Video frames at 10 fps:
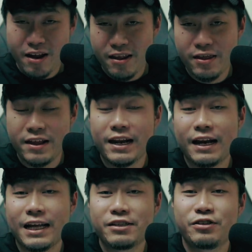another thing that
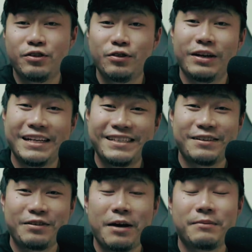I like to do on
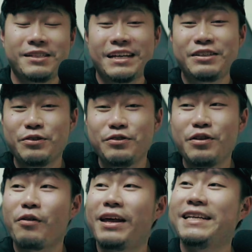Instagram is that do you
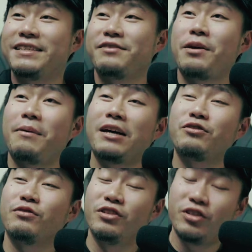know that Instagram
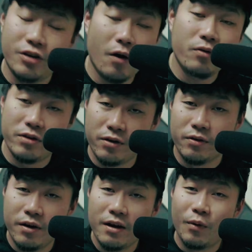actually show
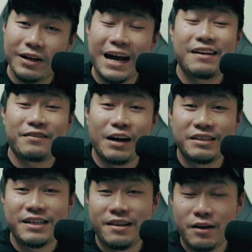you what kind of
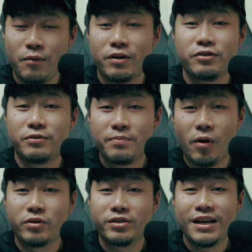content they you to
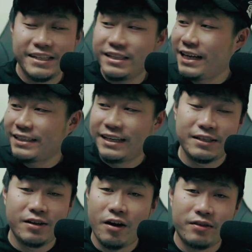post? Just like
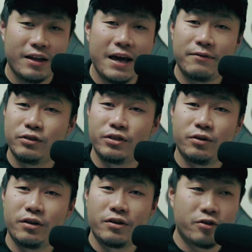TikTok, they have
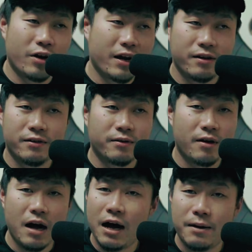also the creator
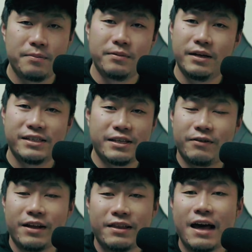hub and stuff
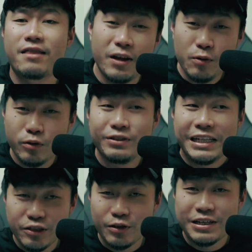like that. They will
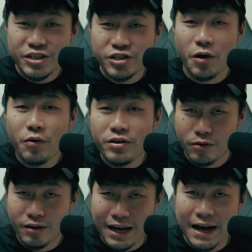literally show
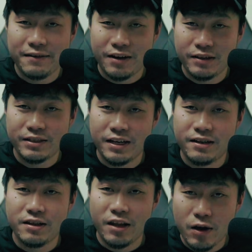you the kind of
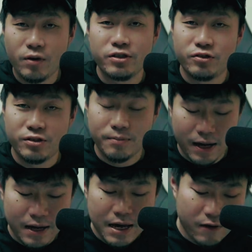content they want you to
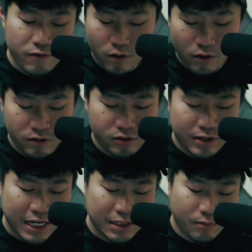make. If you go into
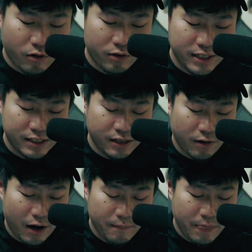dashboard on
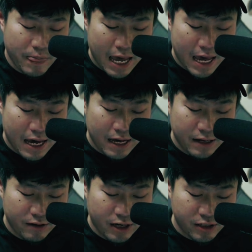Instagram,
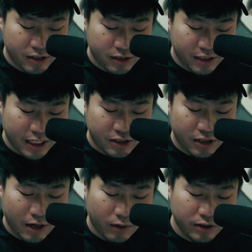and there's a
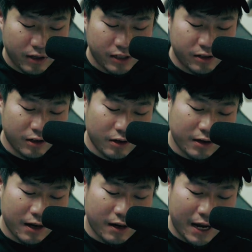section I want you guys to look
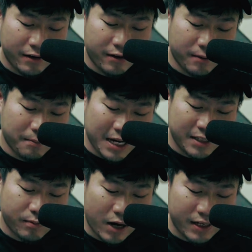at under the
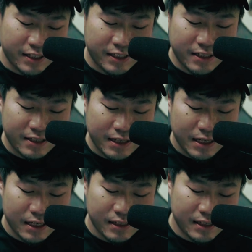best practices
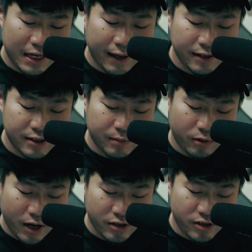is
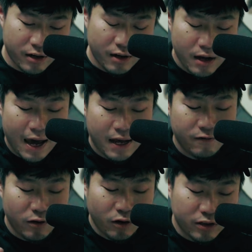inspiration. And
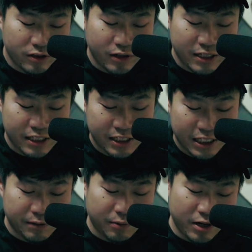if you look into this
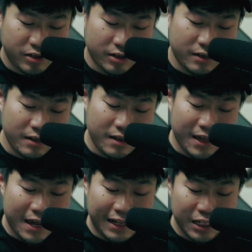inspiration,
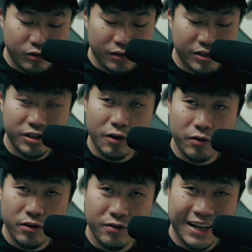they literally show
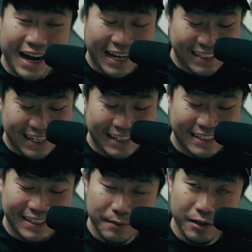you the content that's
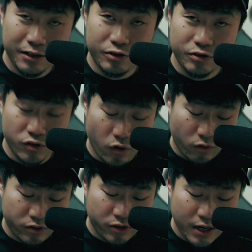similar to
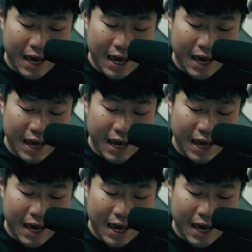yours.